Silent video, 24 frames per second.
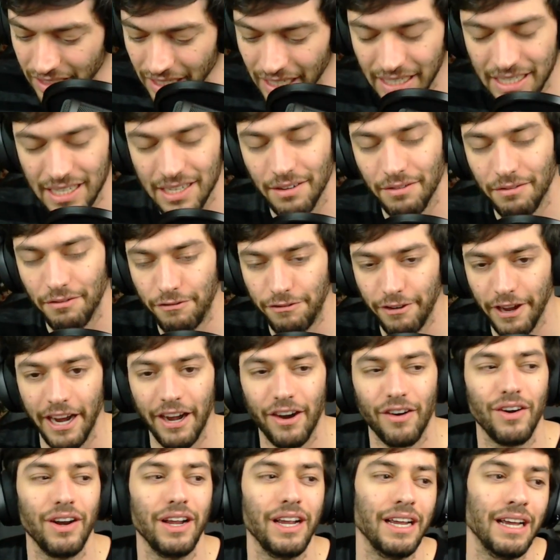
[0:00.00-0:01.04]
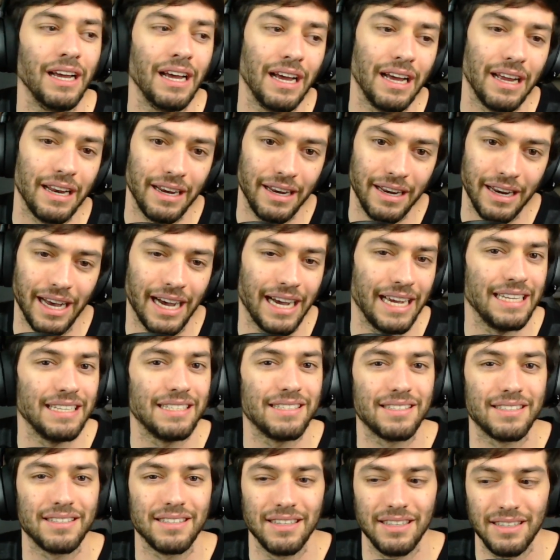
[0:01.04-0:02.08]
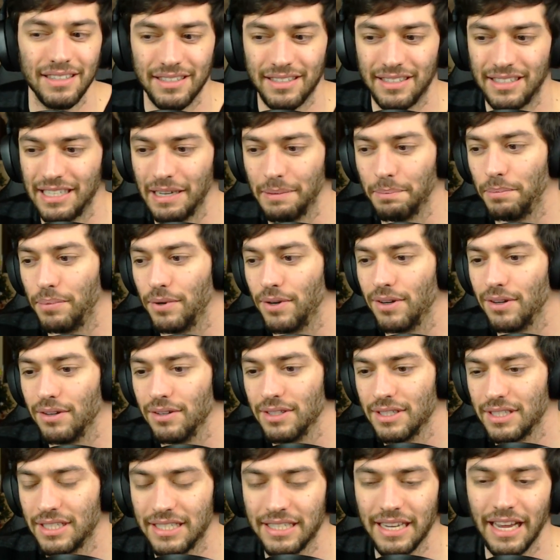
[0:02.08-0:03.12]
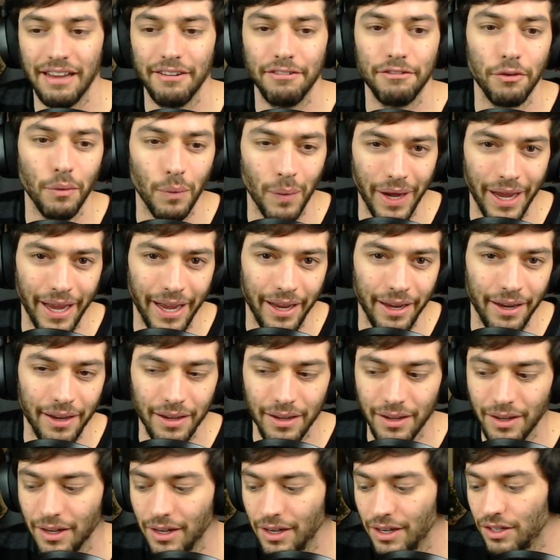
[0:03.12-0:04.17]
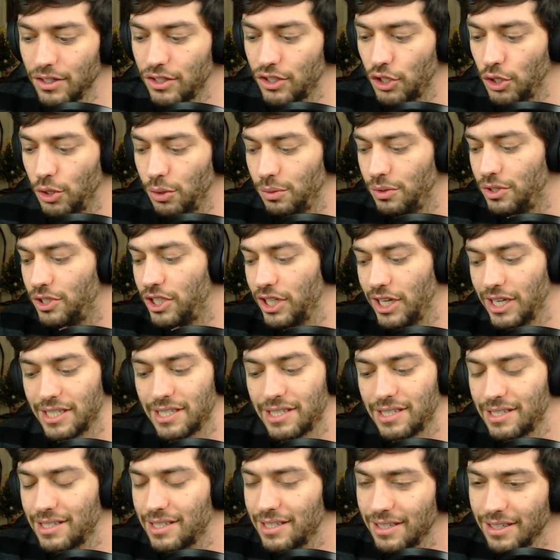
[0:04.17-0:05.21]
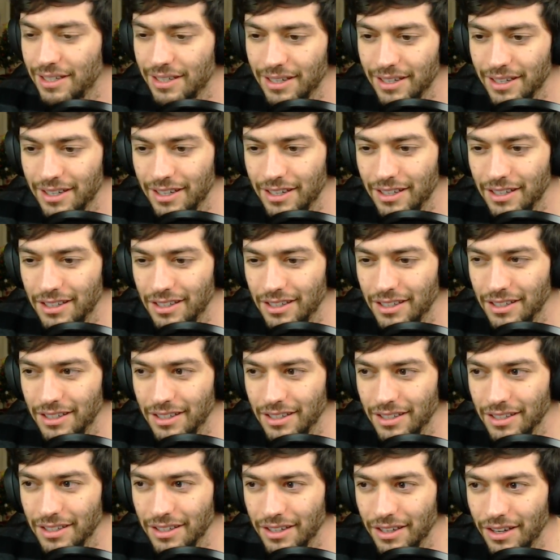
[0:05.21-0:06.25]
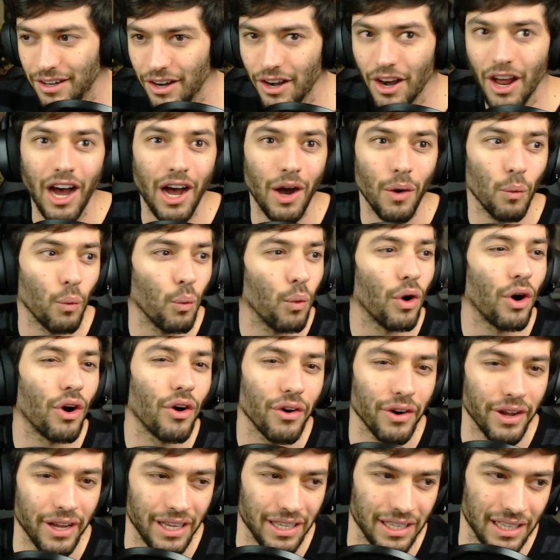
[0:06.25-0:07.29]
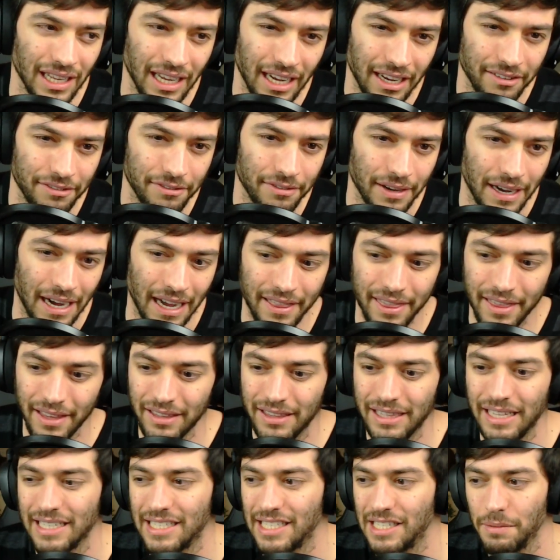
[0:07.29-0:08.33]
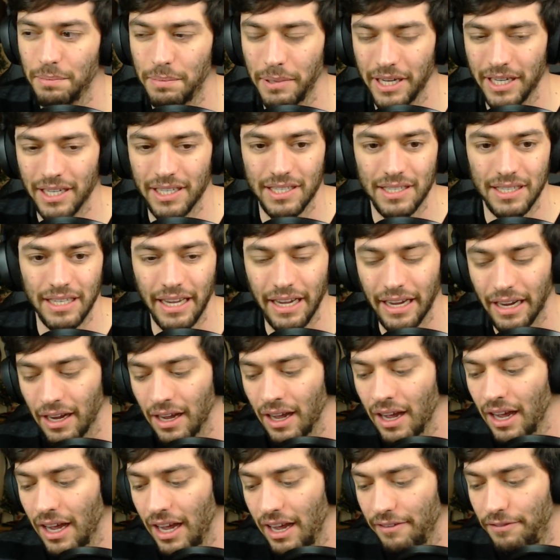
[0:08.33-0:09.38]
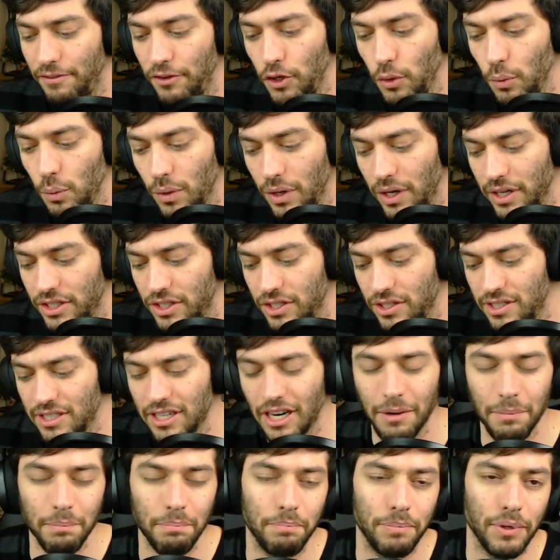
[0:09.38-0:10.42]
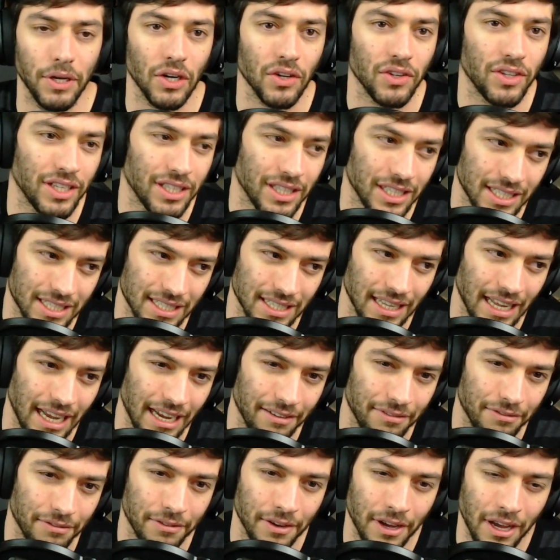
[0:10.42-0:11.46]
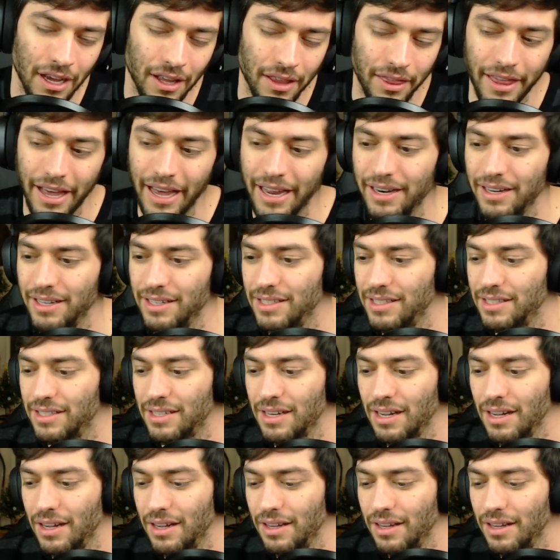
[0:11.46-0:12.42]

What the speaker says: It's a very nice, simple, safe way to just not worry in life. I think that's the biggest thing. If you want to start building this life that is